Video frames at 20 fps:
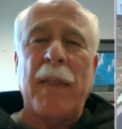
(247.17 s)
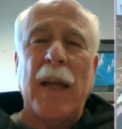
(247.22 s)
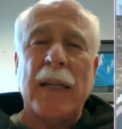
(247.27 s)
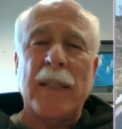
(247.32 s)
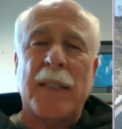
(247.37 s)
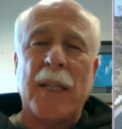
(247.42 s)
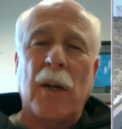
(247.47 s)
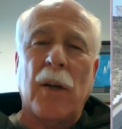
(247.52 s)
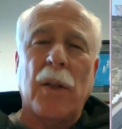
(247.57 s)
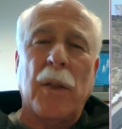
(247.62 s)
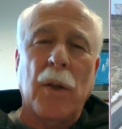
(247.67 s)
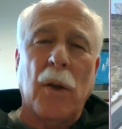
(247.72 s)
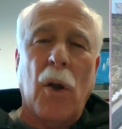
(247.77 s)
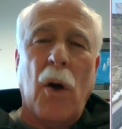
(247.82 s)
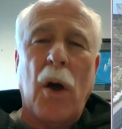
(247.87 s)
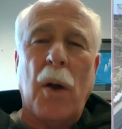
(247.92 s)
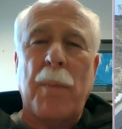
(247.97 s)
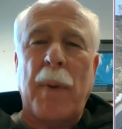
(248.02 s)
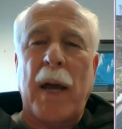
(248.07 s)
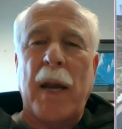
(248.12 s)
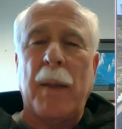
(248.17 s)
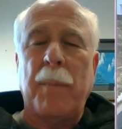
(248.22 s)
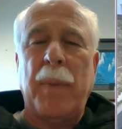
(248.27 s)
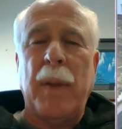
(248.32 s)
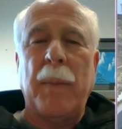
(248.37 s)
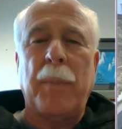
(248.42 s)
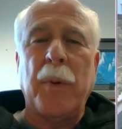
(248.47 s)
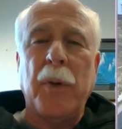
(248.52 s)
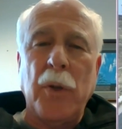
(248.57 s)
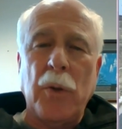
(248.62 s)
then tell the law-abiding
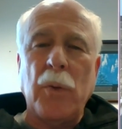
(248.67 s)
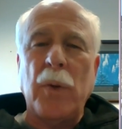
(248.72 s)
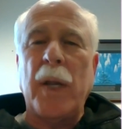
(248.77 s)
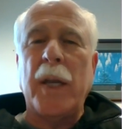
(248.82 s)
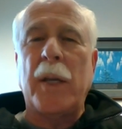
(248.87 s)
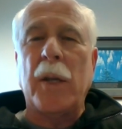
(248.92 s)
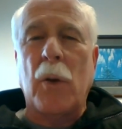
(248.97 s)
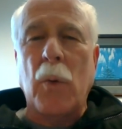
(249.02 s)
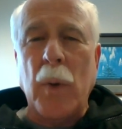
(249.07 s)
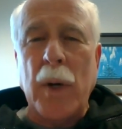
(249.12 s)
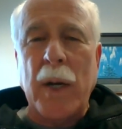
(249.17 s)
people, you need to go